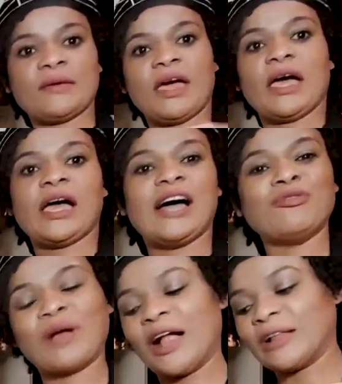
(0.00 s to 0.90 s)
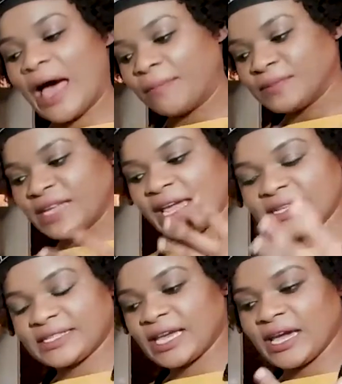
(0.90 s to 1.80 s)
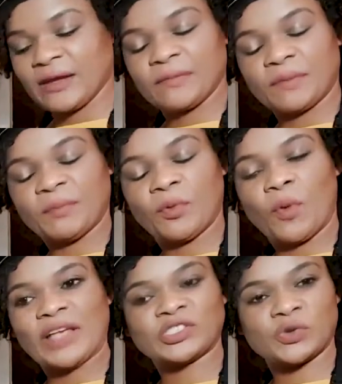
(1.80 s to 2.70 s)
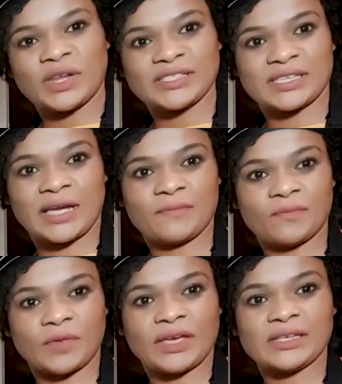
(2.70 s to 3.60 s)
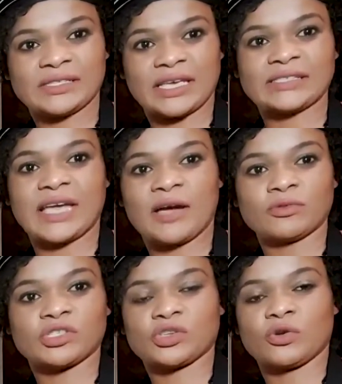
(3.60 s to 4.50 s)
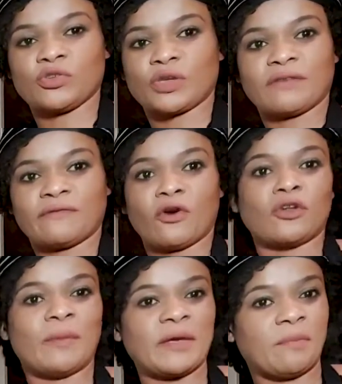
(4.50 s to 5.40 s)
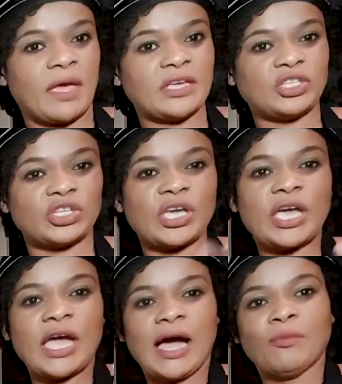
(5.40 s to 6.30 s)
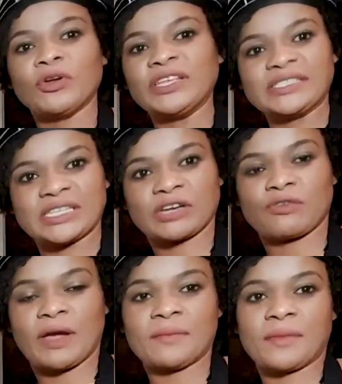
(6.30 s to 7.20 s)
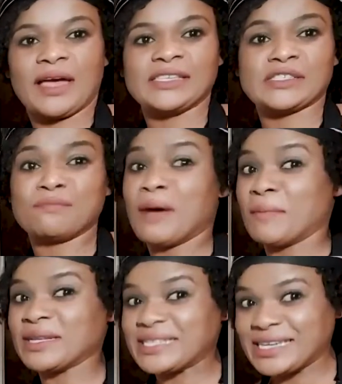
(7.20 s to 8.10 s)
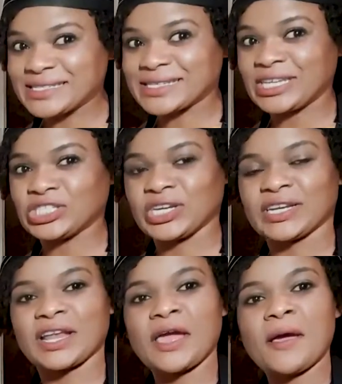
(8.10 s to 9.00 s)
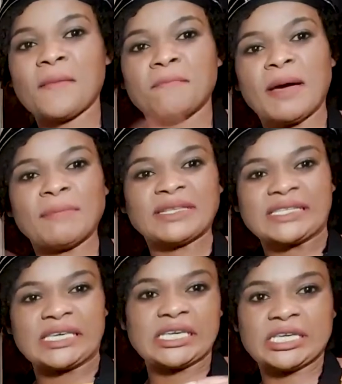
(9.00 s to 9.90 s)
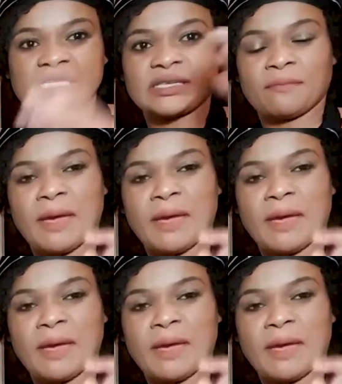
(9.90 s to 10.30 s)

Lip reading: I'll update people as soon as it's out, so you can follow my page. I'm on Instagram as Mama T's Kitchen, Mama T's